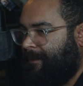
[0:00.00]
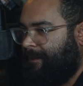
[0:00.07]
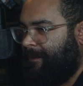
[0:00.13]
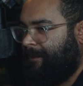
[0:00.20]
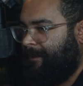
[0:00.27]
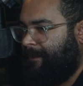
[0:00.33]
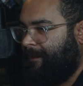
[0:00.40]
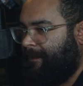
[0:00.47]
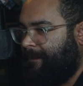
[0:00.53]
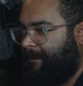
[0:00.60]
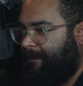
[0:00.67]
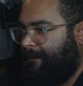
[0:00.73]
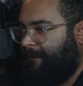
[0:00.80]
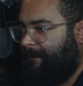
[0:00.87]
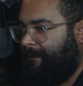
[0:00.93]

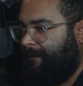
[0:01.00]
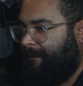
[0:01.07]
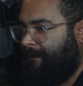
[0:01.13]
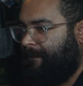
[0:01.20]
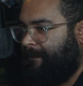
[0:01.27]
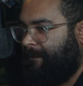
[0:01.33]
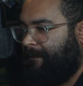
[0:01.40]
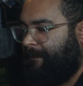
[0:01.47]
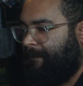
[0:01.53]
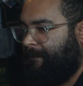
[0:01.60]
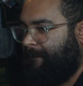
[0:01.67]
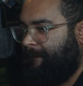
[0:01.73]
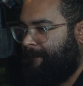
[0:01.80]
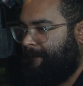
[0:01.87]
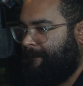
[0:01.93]

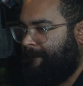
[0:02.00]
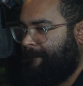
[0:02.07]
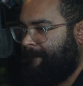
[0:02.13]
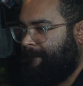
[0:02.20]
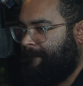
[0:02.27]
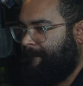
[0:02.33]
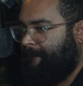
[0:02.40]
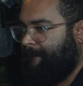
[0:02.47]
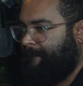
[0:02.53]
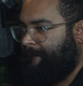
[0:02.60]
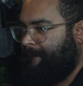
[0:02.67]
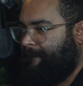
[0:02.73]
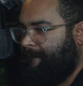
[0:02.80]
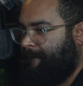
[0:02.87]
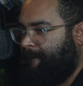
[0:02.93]

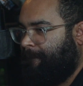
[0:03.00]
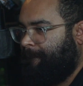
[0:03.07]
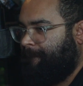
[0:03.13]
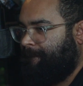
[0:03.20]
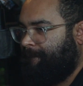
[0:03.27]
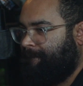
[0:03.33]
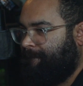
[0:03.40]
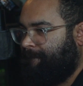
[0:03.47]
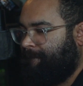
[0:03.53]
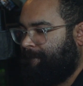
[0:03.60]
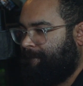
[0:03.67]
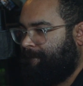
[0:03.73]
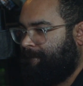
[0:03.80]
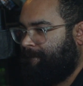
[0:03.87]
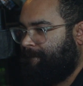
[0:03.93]

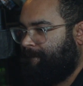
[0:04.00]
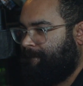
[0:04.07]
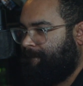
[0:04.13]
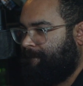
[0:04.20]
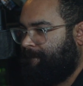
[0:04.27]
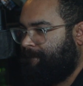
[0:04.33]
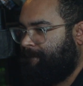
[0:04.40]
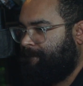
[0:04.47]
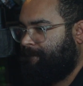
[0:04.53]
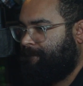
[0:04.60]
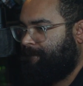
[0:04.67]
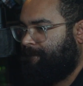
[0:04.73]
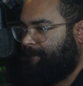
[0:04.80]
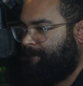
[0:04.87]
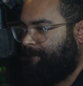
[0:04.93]

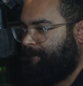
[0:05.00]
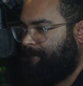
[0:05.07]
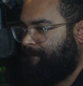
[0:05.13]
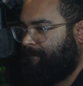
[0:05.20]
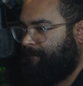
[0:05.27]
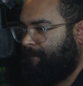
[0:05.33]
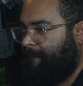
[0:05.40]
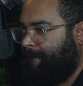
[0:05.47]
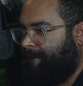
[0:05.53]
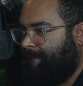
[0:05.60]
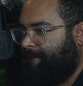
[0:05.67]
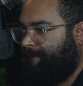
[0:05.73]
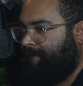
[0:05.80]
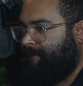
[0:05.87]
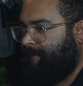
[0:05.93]

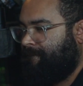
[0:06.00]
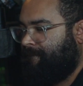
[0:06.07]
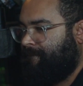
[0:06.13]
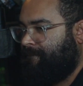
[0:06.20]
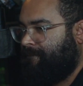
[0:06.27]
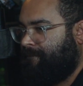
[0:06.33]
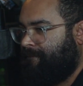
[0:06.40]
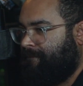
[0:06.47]
(not speaking)